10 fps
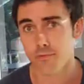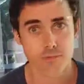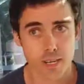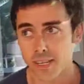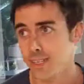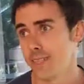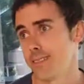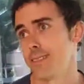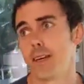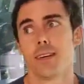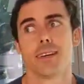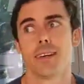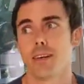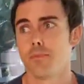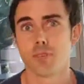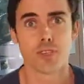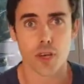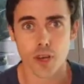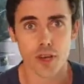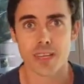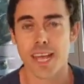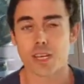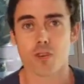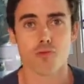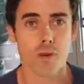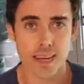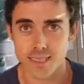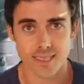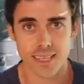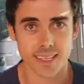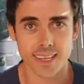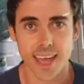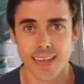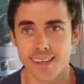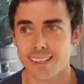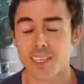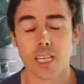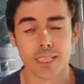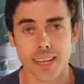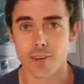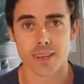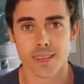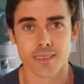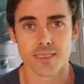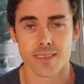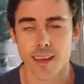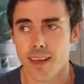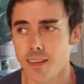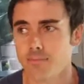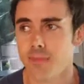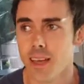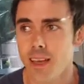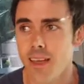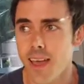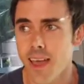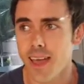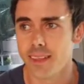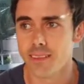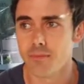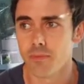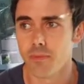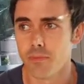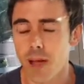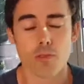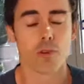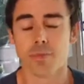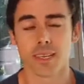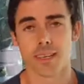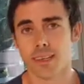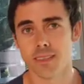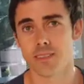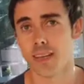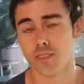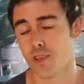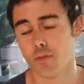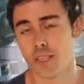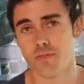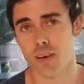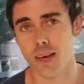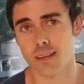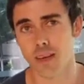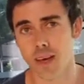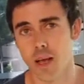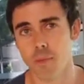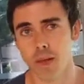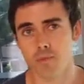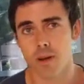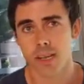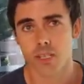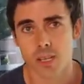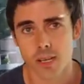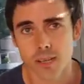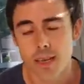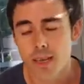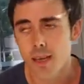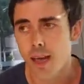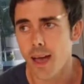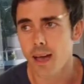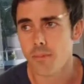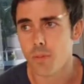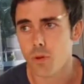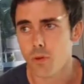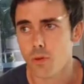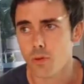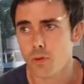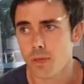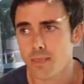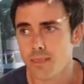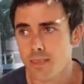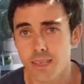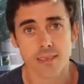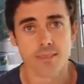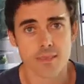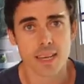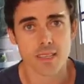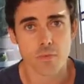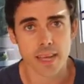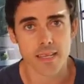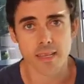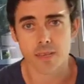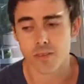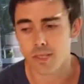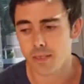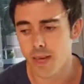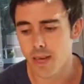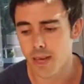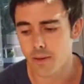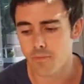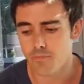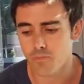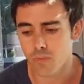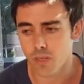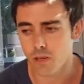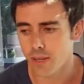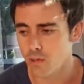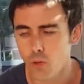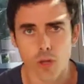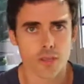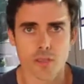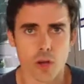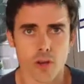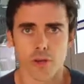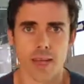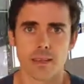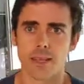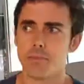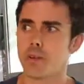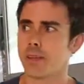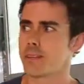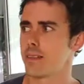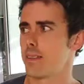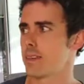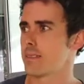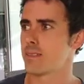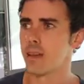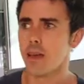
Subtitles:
friggin' absurd and crazy, and it's hilarious. And my role in particular, he's so much fun. I play a ranger who is in Tasmania, and he's all on his own, and he brings in this